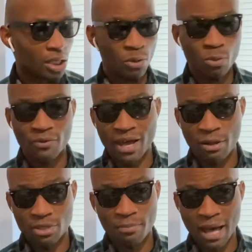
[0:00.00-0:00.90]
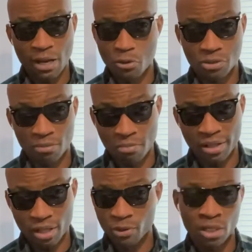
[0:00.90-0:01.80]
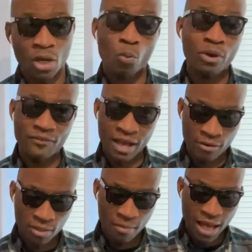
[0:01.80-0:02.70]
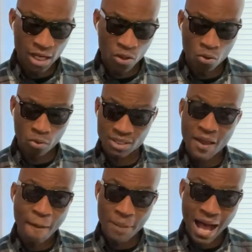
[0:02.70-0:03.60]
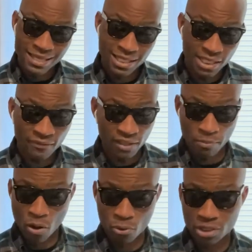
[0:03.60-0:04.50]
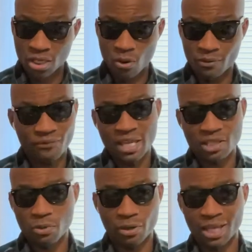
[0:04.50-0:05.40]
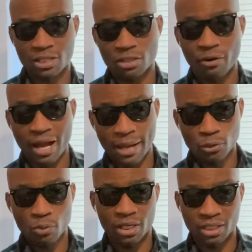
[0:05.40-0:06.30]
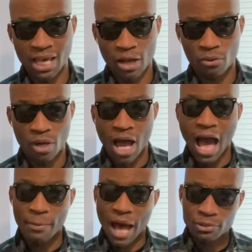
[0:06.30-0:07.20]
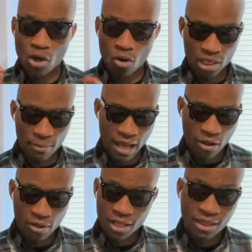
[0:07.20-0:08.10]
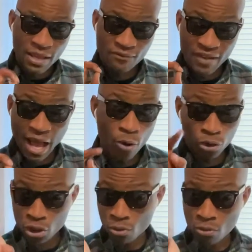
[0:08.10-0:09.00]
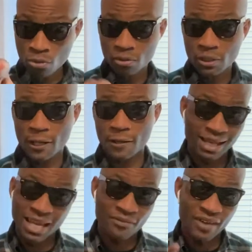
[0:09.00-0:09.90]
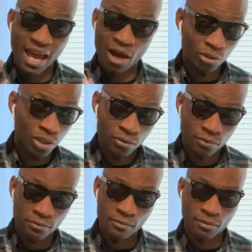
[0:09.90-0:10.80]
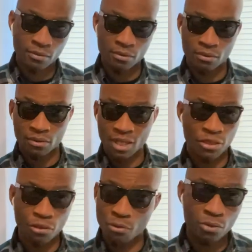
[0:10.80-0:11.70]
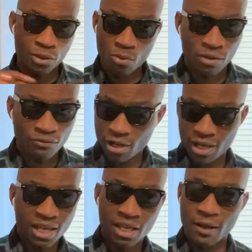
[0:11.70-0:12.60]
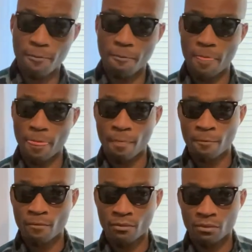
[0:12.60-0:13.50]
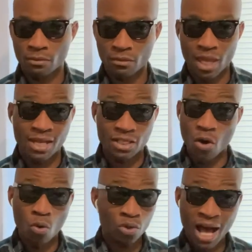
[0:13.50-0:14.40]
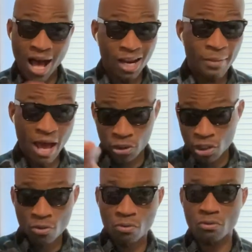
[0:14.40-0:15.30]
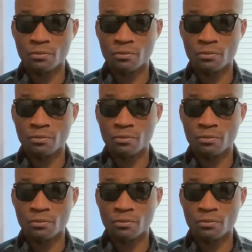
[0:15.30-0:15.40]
We found somebody who's a mother. We found somebody who is positively posting on Facebook, Instagram, Twitter, Yahoo. I'm talking about they found you. They found you and threw you in front of them and told God about you.